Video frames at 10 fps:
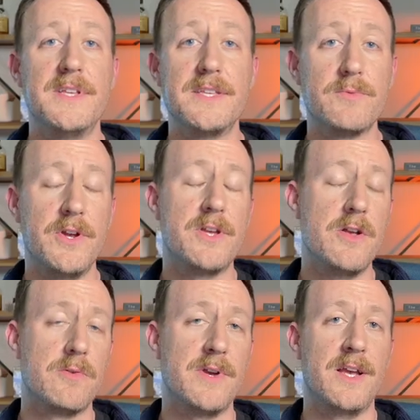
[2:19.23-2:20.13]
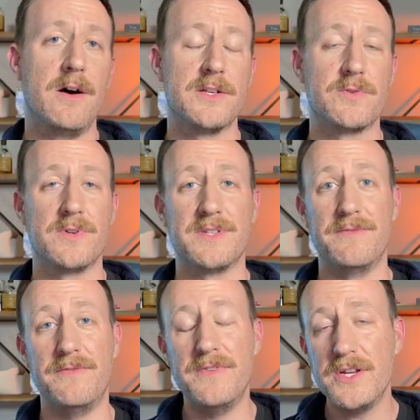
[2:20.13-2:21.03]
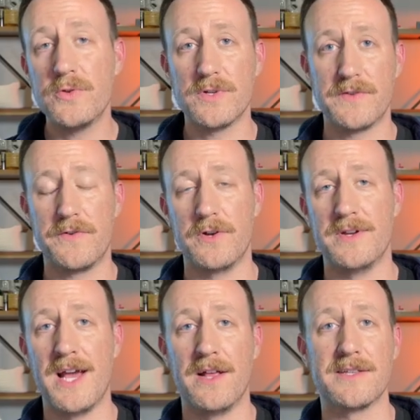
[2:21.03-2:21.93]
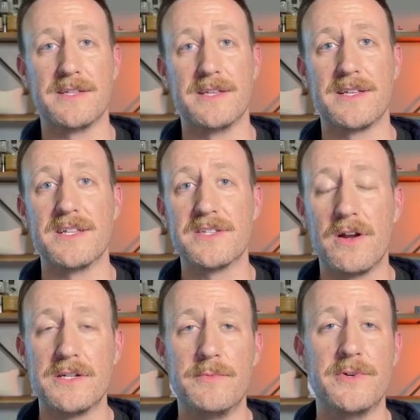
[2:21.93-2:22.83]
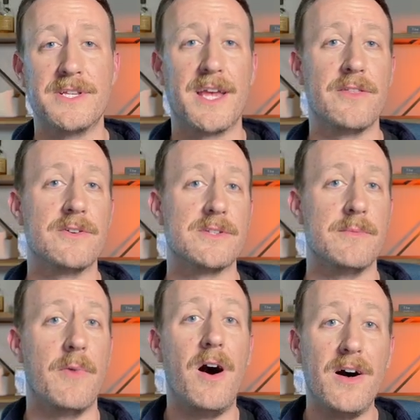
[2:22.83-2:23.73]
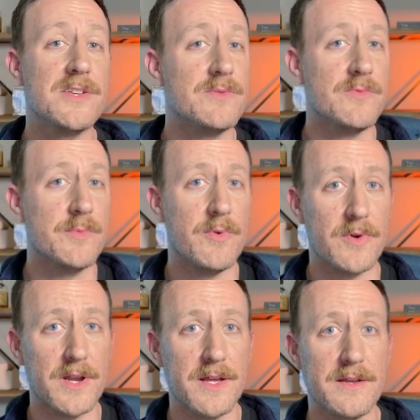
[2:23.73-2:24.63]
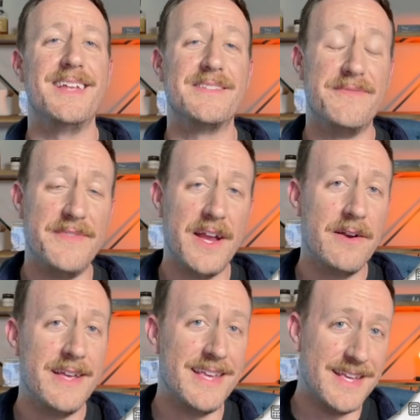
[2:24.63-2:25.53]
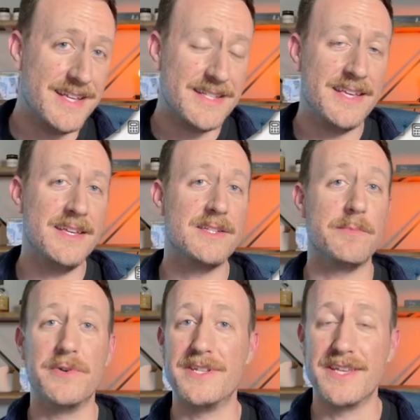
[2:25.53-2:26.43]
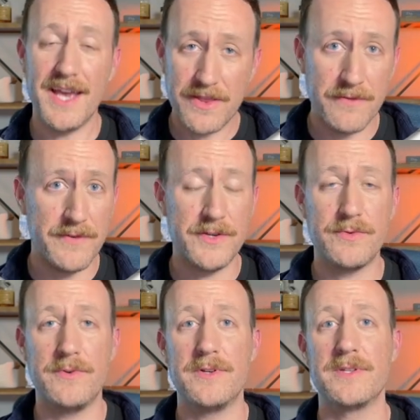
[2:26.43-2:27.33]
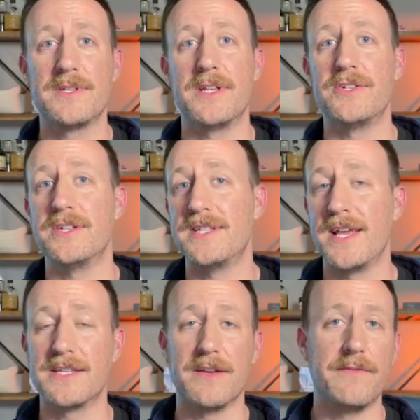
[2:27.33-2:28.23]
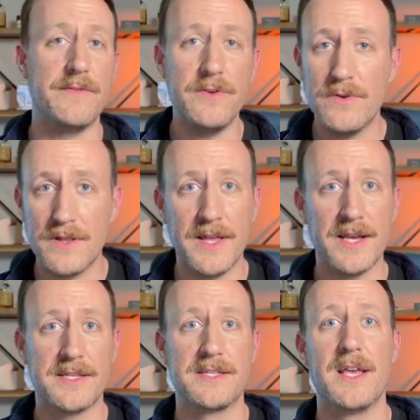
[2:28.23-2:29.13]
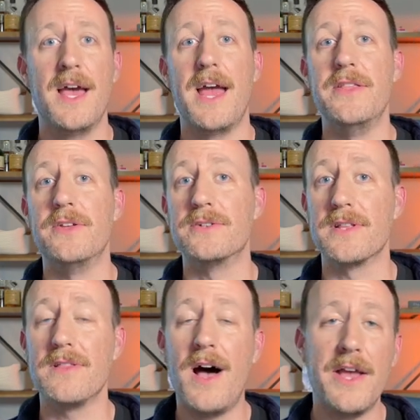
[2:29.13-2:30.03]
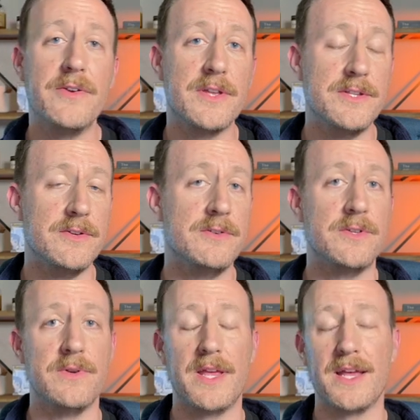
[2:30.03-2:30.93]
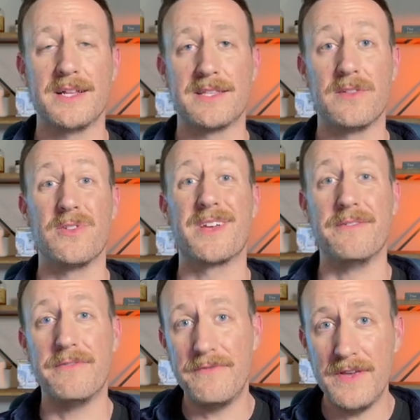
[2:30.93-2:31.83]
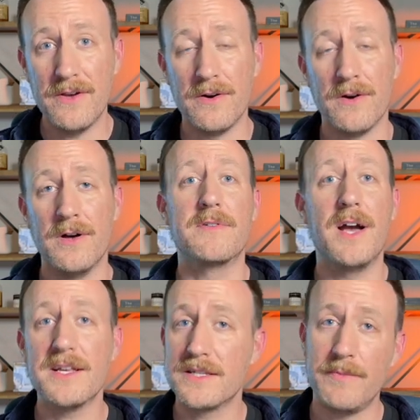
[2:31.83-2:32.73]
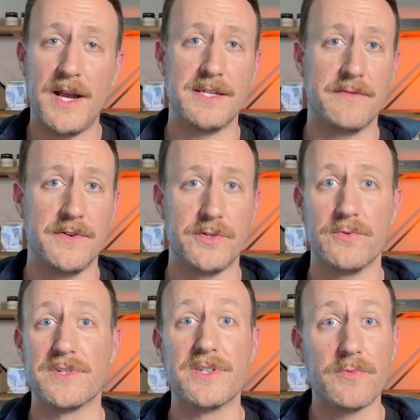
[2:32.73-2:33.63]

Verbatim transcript: is where you can create all sorts of visuals for your analysis and start to put together some awesome reporting. It's very easy to put together visuals, it just takes a few clicks, and there's a lot you can do to enhance the look and feel, customizing visuals as